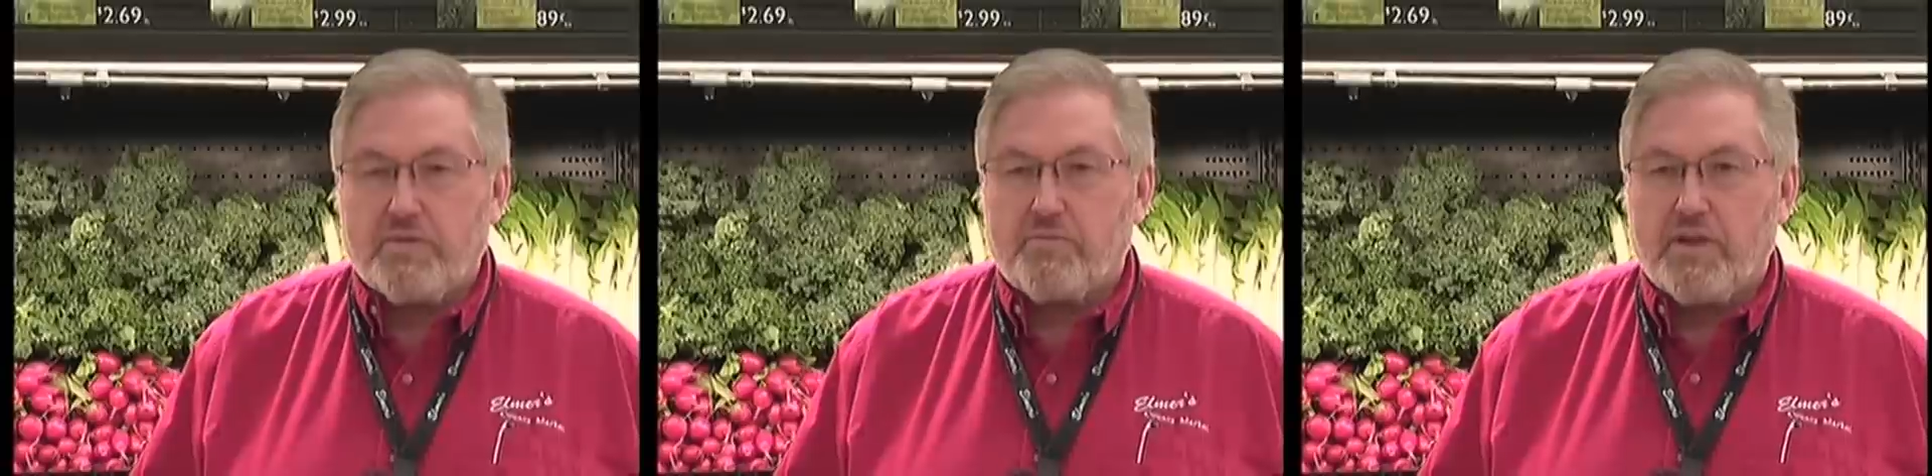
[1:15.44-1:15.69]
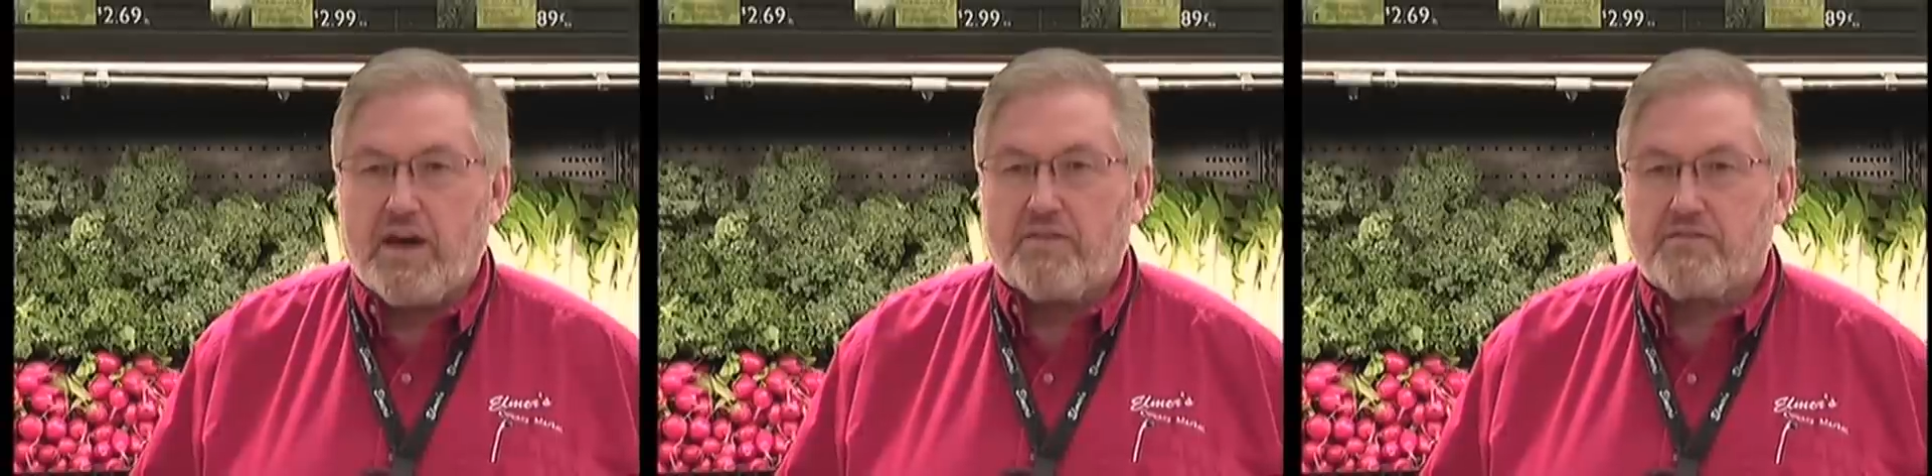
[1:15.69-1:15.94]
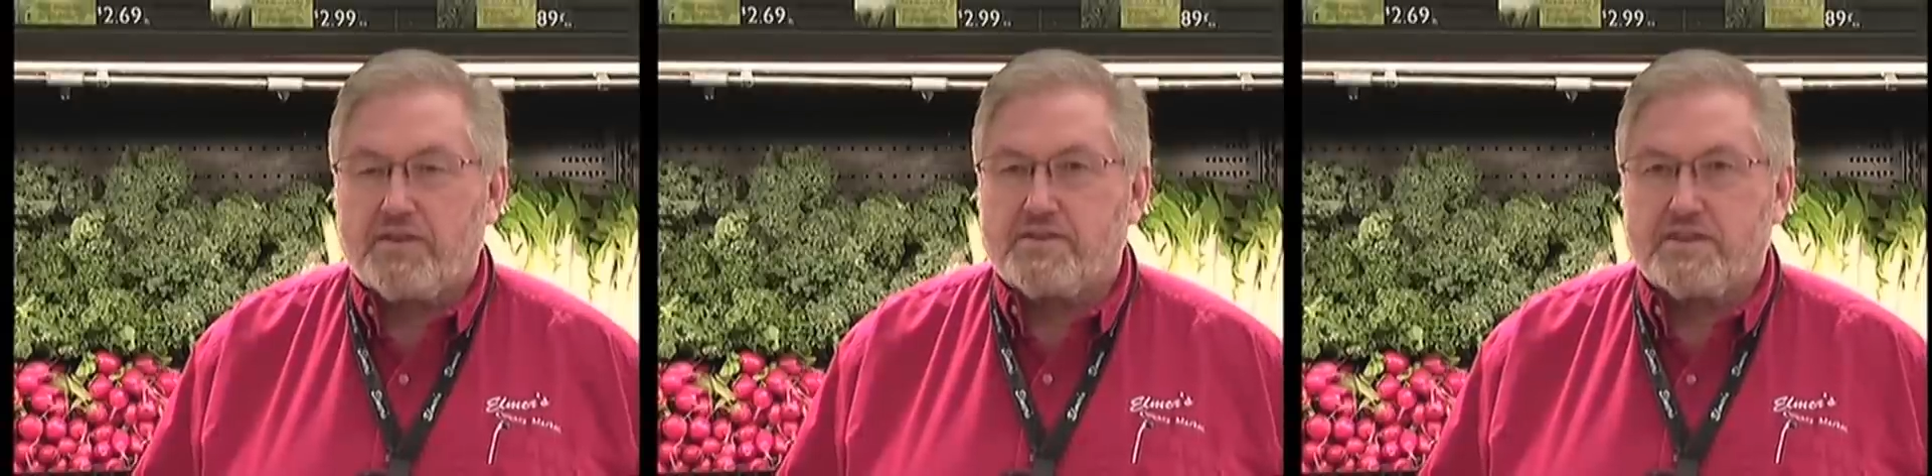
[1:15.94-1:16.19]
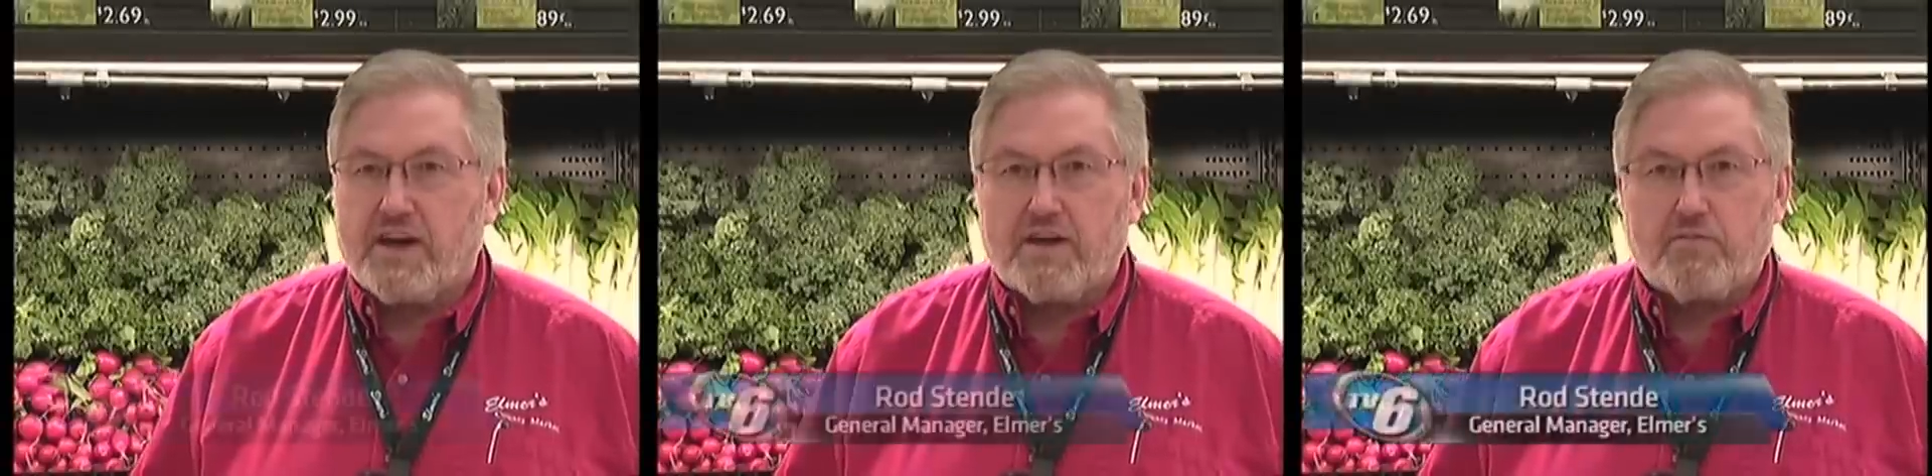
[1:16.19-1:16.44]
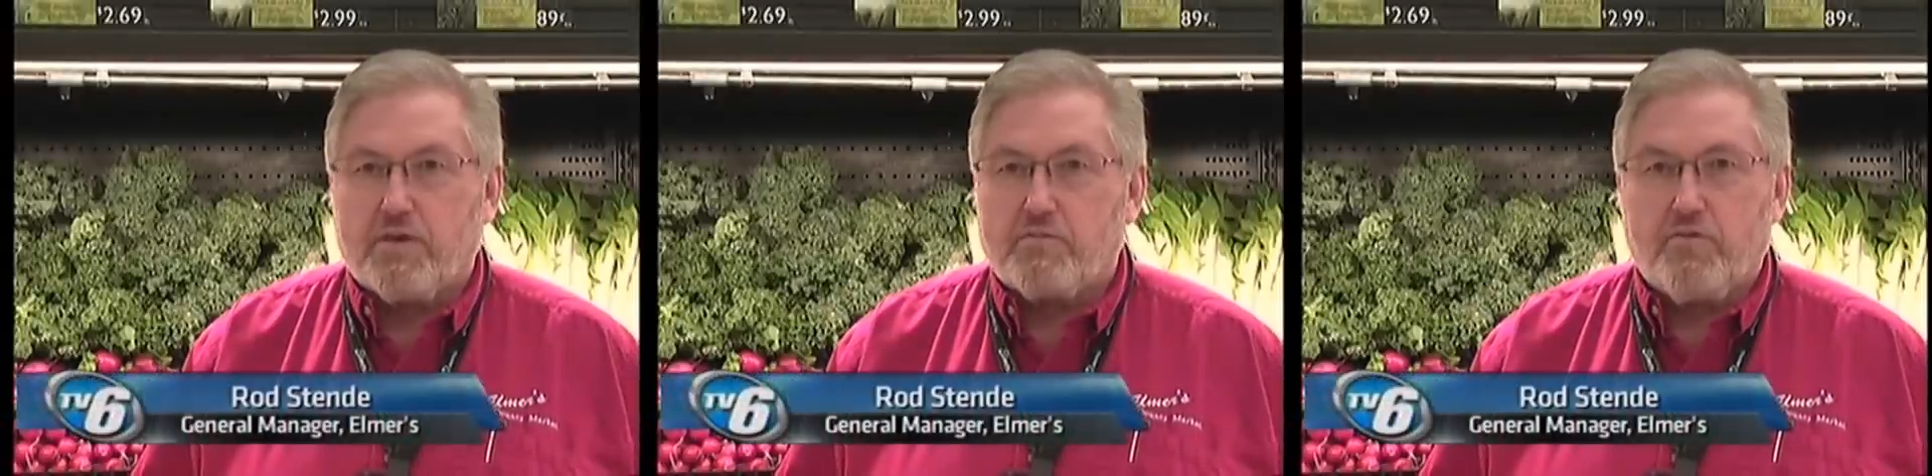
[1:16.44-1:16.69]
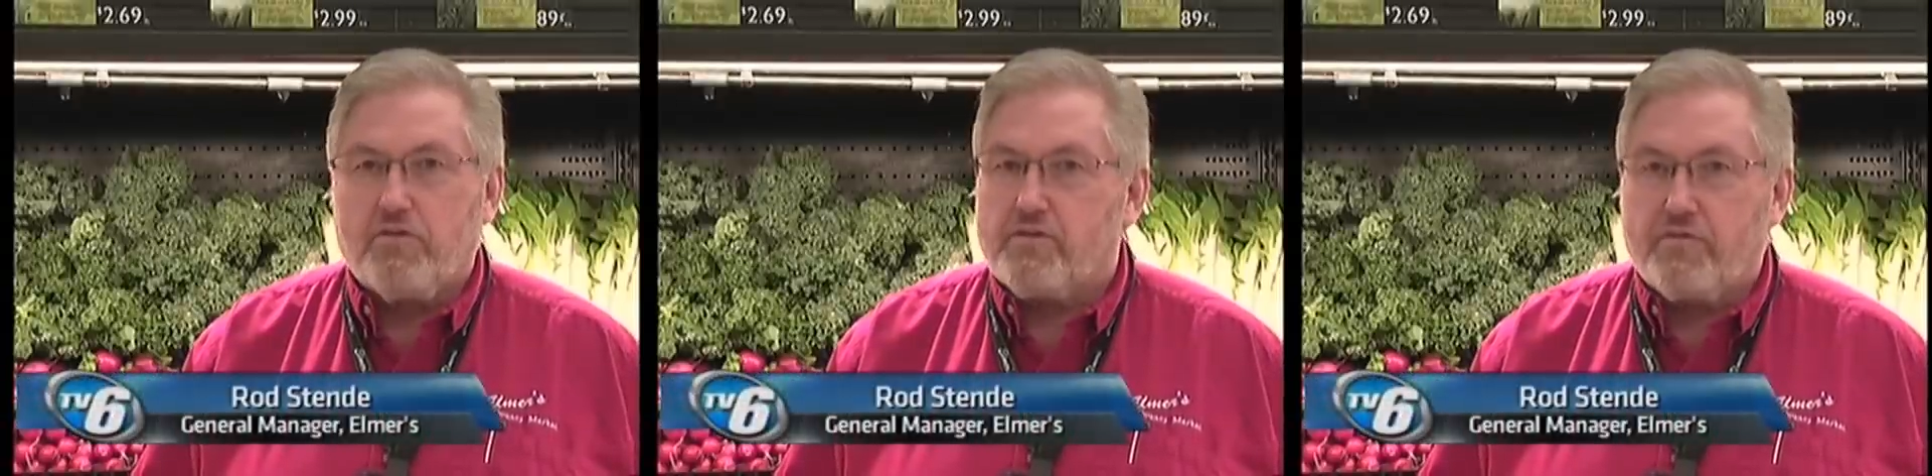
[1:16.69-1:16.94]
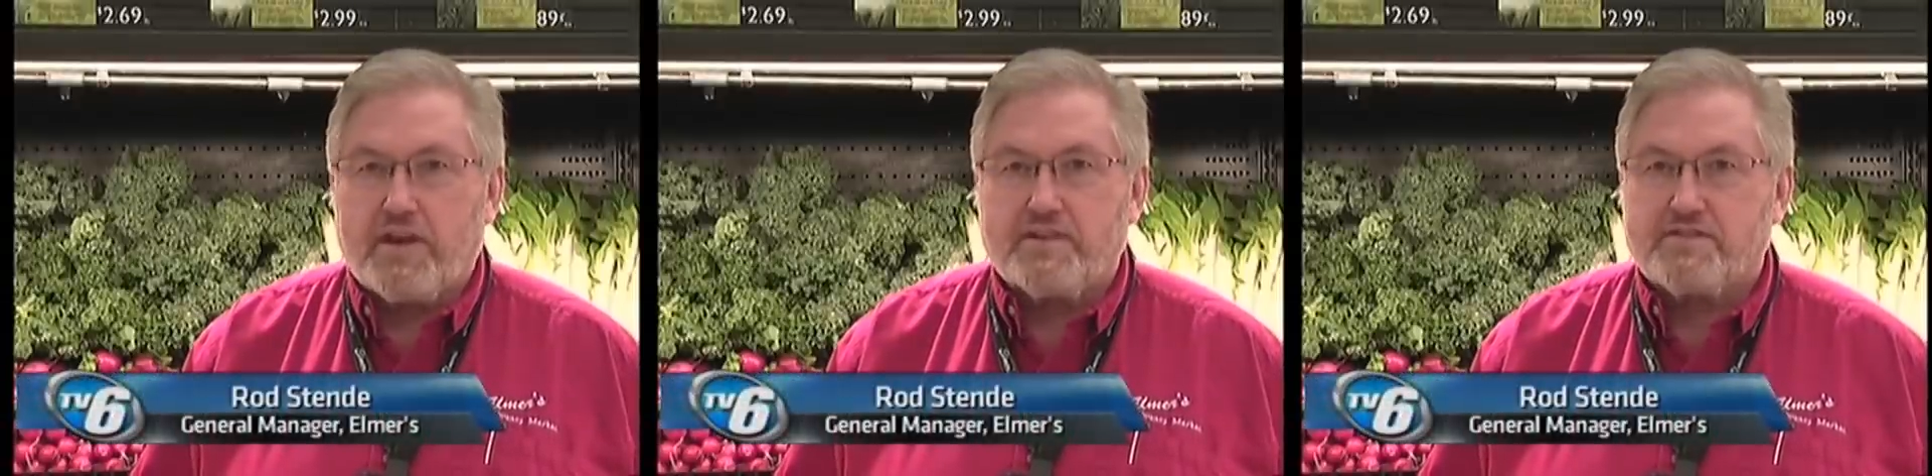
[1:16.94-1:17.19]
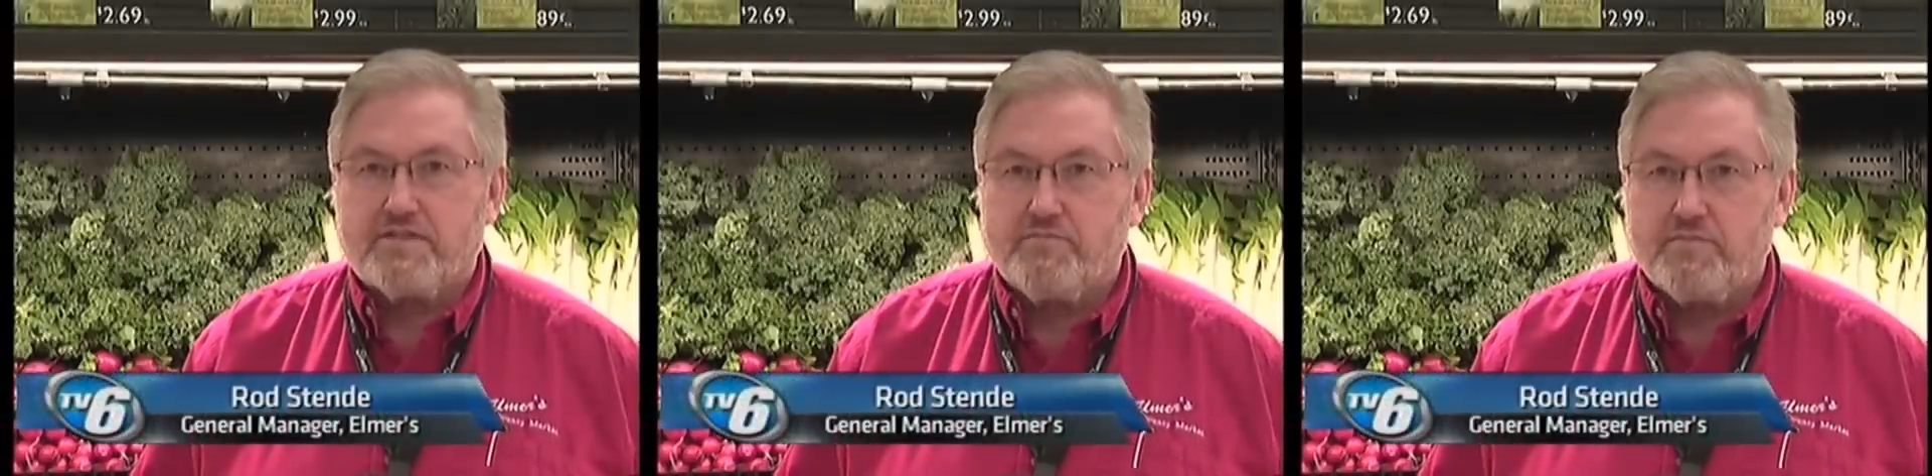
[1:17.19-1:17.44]
People have to decide what
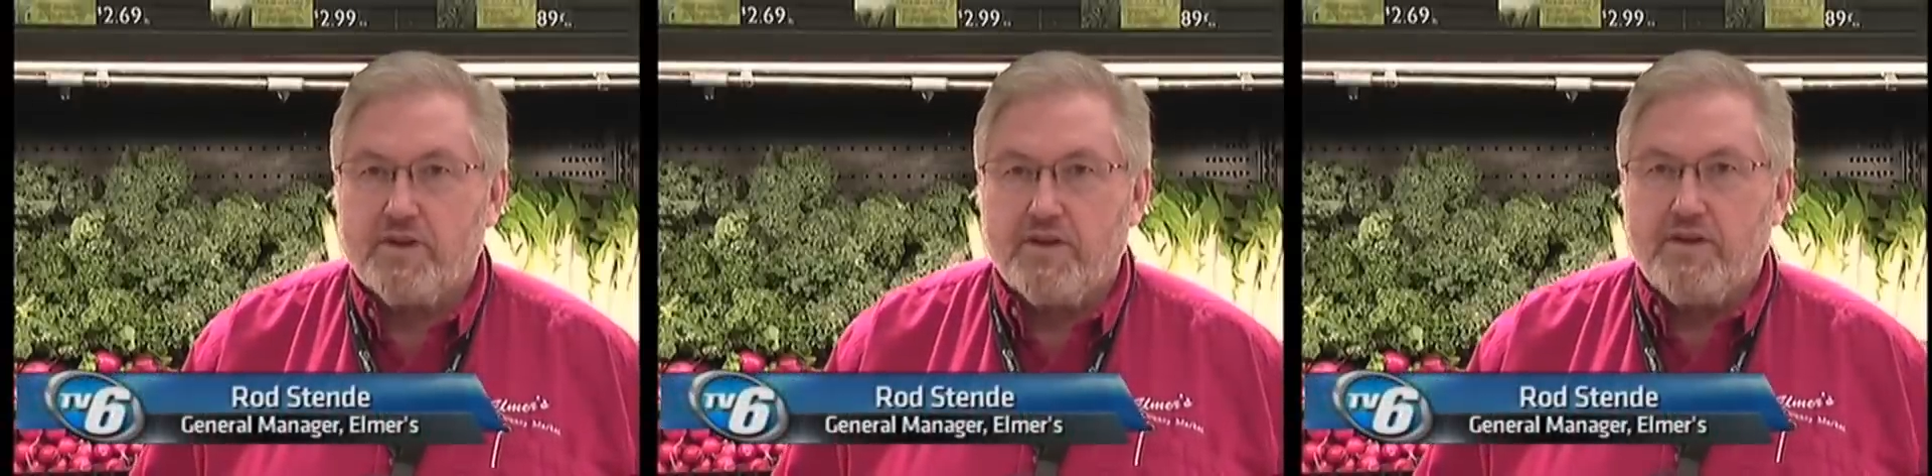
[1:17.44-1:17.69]
motivates them